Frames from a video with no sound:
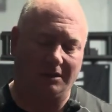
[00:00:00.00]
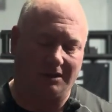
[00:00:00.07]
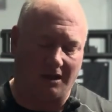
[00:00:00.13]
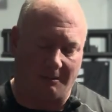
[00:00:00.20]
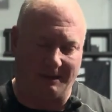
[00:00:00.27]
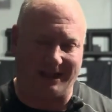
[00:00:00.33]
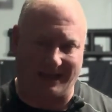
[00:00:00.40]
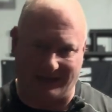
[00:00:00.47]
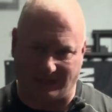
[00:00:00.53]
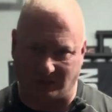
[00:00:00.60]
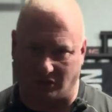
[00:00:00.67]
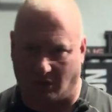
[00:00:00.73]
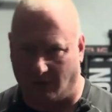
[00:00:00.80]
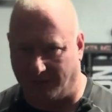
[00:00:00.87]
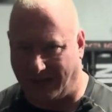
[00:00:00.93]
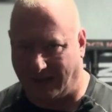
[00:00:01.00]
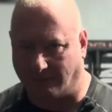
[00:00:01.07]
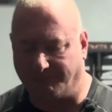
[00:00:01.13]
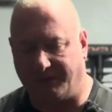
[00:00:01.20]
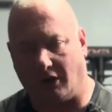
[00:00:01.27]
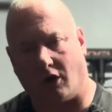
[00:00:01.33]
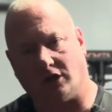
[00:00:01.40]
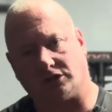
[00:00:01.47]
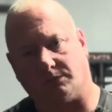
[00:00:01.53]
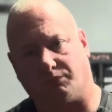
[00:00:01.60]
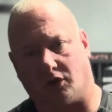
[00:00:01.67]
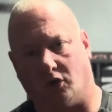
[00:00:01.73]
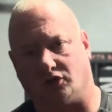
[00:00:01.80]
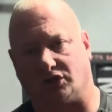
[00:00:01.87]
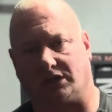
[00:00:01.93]
I'm gonna get into all that. There are some
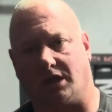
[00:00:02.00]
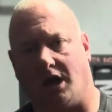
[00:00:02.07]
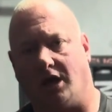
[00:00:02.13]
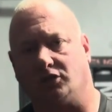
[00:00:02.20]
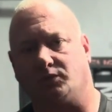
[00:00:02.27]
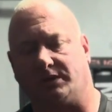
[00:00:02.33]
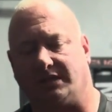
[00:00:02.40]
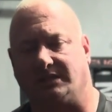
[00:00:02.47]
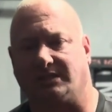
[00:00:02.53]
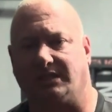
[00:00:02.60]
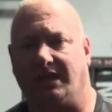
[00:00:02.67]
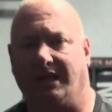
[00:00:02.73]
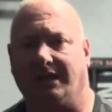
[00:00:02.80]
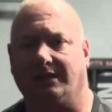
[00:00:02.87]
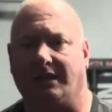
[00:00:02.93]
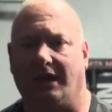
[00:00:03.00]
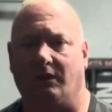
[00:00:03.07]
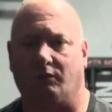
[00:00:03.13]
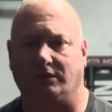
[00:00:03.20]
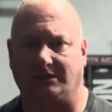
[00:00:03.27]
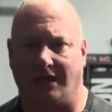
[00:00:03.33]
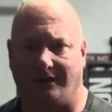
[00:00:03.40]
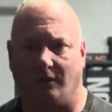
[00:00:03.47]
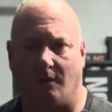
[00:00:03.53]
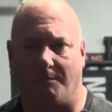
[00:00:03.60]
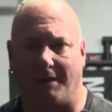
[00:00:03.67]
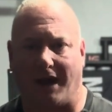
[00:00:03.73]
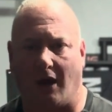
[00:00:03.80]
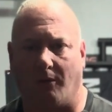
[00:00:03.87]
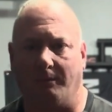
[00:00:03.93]
pros and cons with this thing that I will tell you
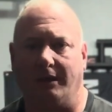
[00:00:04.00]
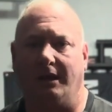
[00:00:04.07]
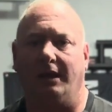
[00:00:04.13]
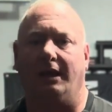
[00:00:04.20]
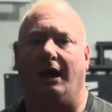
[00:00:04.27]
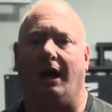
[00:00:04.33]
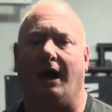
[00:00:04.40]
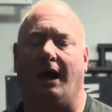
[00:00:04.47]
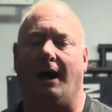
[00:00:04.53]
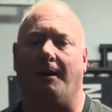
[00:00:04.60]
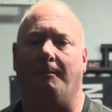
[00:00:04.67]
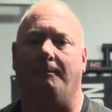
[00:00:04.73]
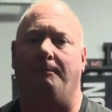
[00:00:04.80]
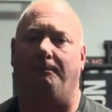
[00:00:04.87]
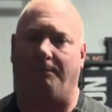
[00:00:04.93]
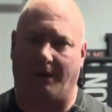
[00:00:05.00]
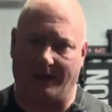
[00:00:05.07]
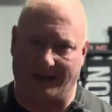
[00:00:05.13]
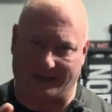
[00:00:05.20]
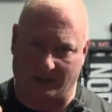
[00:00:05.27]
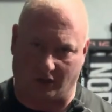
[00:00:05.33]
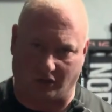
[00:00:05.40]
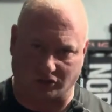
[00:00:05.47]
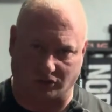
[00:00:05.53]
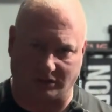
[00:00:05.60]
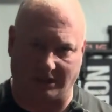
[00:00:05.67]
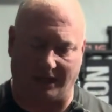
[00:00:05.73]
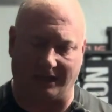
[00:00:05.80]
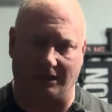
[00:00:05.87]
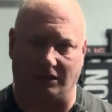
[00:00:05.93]
about, but I can also
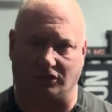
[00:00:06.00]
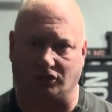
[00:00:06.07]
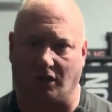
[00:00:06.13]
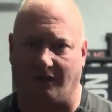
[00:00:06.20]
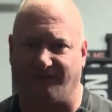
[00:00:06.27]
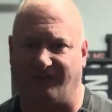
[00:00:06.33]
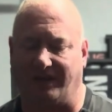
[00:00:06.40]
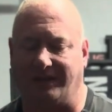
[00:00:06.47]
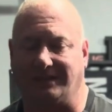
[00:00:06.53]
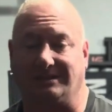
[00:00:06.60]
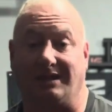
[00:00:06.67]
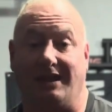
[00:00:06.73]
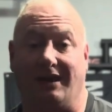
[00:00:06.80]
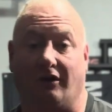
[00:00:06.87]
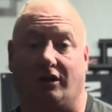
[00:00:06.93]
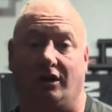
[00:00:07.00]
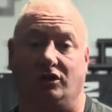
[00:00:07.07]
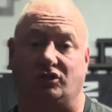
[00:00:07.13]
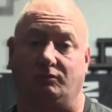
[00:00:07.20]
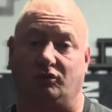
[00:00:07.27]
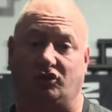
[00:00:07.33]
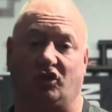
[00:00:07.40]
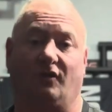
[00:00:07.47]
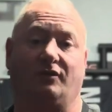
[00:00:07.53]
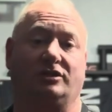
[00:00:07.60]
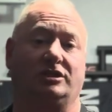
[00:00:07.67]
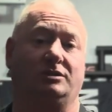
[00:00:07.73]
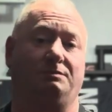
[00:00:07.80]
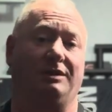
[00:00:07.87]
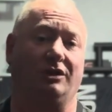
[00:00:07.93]
tell you that Assault Fitness, their customer service
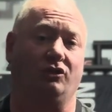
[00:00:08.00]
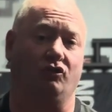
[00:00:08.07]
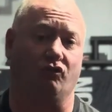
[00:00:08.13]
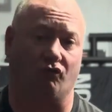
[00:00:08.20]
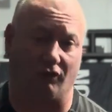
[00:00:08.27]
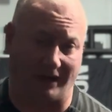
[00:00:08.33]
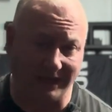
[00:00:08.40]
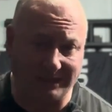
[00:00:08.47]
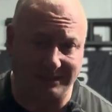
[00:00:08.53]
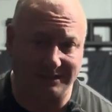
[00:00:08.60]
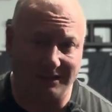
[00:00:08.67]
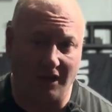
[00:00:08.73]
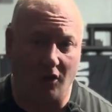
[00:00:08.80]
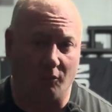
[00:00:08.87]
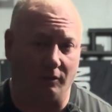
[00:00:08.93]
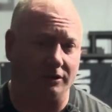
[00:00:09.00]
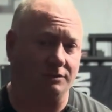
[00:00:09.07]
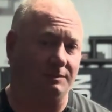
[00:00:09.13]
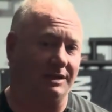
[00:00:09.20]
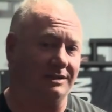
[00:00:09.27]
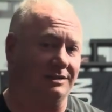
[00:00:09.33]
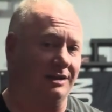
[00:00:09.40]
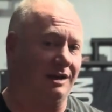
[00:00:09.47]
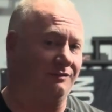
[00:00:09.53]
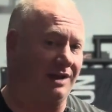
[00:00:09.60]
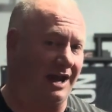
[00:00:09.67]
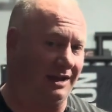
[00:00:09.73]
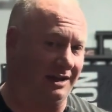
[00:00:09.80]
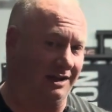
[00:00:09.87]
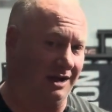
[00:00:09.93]
has been great, which means that I've
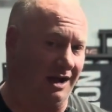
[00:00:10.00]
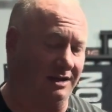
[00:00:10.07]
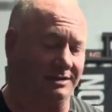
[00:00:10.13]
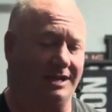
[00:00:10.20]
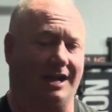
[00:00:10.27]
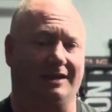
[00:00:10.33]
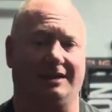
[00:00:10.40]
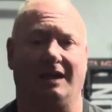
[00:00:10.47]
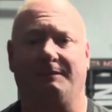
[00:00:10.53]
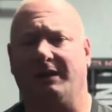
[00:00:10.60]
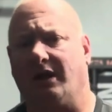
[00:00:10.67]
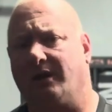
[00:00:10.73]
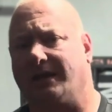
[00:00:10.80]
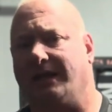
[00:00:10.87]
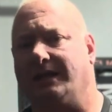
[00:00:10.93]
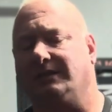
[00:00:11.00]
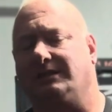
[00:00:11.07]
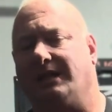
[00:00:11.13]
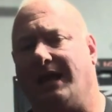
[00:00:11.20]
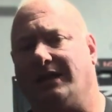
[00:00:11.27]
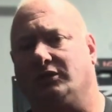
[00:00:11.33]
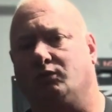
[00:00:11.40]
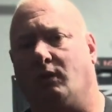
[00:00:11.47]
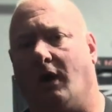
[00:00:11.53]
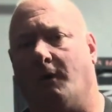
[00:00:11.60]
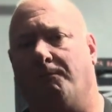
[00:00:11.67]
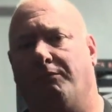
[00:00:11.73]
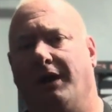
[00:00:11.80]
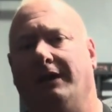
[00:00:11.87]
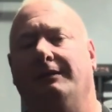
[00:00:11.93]
had to contact them, and I'll get into that as
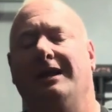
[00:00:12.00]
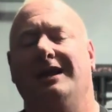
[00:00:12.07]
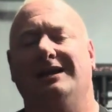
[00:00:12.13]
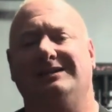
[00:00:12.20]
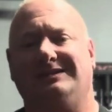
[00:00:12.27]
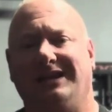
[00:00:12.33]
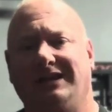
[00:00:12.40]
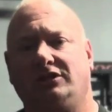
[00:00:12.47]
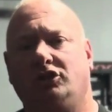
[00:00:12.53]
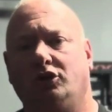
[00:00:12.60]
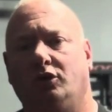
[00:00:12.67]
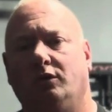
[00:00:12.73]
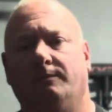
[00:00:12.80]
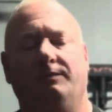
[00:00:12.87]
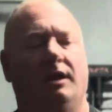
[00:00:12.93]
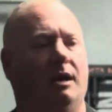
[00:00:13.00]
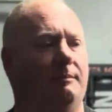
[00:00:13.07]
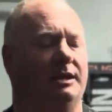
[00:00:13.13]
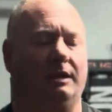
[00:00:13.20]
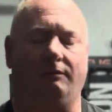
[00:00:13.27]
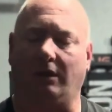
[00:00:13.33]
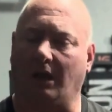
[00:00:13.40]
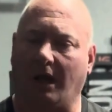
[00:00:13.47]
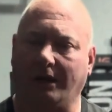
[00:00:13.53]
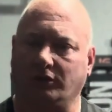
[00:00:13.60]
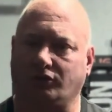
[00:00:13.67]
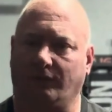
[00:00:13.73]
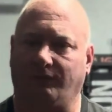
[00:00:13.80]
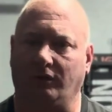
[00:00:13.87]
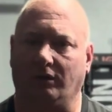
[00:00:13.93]
well. But stay tuned, I'm gonna give you an
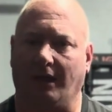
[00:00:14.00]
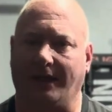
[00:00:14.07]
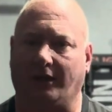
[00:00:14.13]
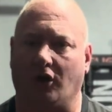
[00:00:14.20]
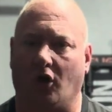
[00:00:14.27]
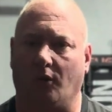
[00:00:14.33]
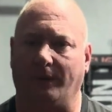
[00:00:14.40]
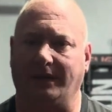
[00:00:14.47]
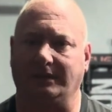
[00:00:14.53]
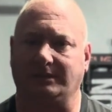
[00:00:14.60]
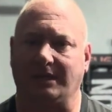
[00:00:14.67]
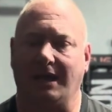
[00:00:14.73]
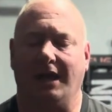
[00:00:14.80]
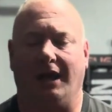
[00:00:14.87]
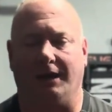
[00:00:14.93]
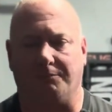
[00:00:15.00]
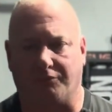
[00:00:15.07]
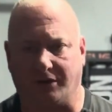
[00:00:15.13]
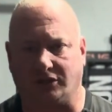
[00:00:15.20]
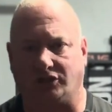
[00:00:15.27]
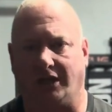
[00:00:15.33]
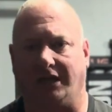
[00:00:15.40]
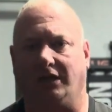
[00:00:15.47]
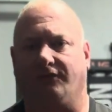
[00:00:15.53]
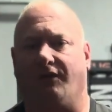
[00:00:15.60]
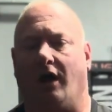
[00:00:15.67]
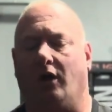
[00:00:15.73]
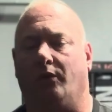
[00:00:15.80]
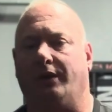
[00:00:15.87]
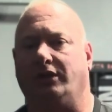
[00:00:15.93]
honest review like always. I appreciate you
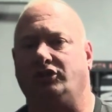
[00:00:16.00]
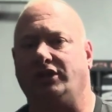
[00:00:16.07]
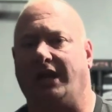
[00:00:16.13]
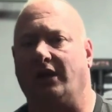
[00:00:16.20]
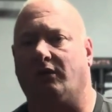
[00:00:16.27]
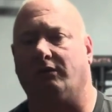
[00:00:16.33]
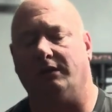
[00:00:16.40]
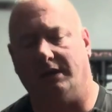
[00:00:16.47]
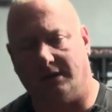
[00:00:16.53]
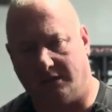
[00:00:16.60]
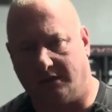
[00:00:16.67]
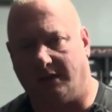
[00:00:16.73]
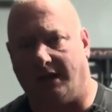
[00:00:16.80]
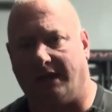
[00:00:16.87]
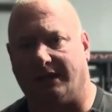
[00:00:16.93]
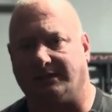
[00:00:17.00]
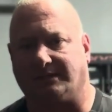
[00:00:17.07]
following the channel, and let's